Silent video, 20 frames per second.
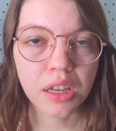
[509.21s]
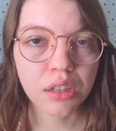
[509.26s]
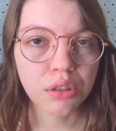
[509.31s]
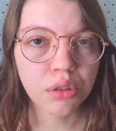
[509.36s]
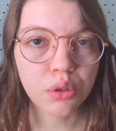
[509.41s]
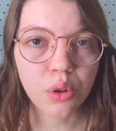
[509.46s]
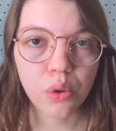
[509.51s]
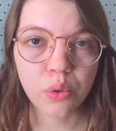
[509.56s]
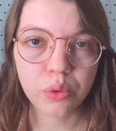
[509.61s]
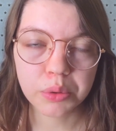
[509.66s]
is
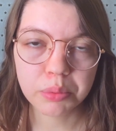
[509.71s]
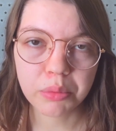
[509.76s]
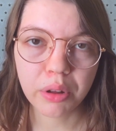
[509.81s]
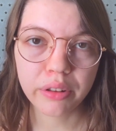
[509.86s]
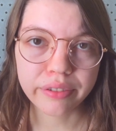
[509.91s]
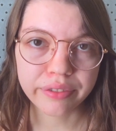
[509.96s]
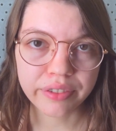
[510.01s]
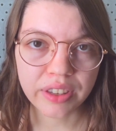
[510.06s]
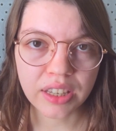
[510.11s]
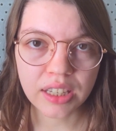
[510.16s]
no
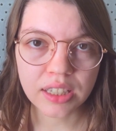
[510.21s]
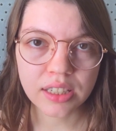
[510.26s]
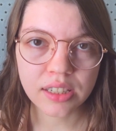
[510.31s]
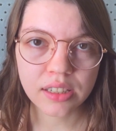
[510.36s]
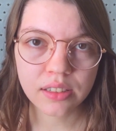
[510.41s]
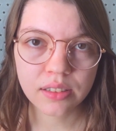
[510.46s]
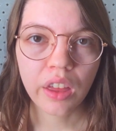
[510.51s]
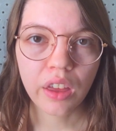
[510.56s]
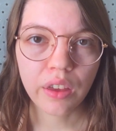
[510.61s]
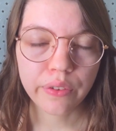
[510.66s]
small feat.
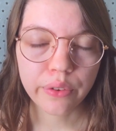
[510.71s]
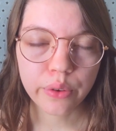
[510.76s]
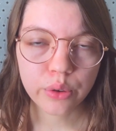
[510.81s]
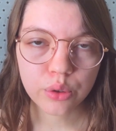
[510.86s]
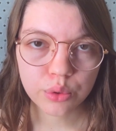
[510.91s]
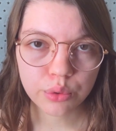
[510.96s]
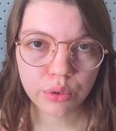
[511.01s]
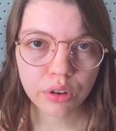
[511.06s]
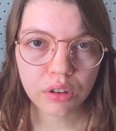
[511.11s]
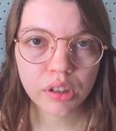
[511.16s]
If you're
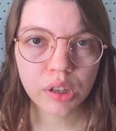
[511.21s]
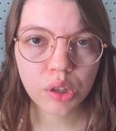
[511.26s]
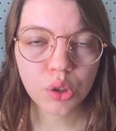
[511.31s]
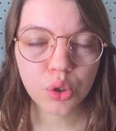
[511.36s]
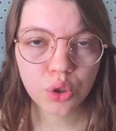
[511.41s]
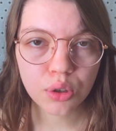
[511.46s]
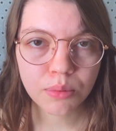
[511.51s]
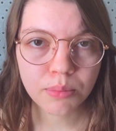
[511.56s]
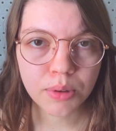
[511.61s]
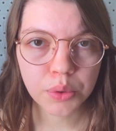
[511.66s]
struggling
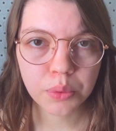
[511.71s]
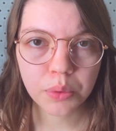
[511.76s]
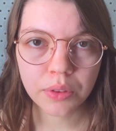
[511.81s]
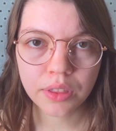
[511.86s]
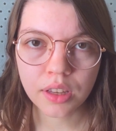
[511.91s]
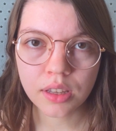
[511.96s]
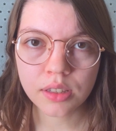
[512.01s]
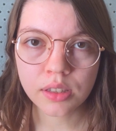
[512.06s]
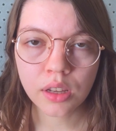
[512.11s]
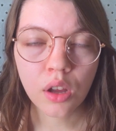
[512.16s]
too much with
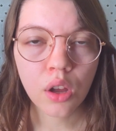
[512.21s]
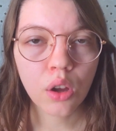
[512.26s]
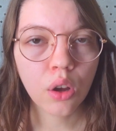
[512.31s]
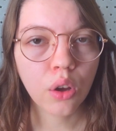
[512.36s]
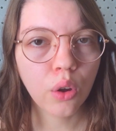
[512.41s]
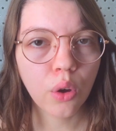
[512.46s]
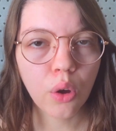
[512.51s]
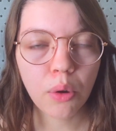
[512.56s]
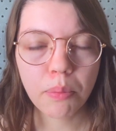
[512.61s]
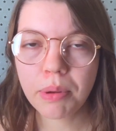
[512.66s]
this,
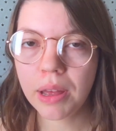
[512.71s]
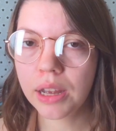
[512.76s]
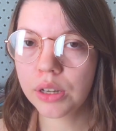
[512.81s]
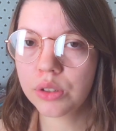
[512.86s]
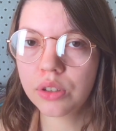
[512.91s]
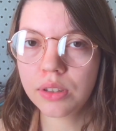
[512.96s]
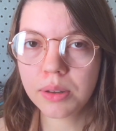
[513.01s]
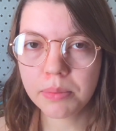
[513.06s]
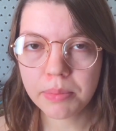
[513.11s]
go back to